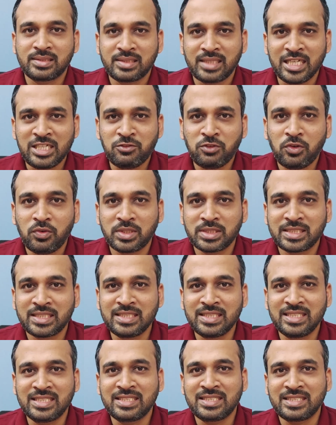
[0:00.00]
Thanks for
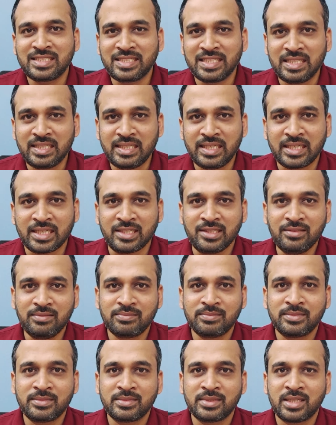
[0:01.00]
watching this till the
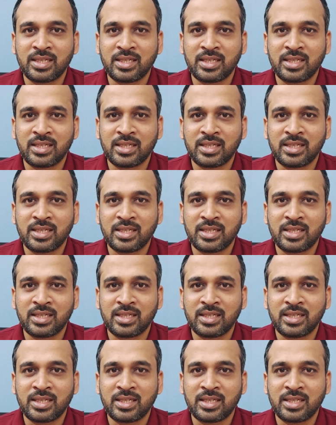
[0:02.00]
end.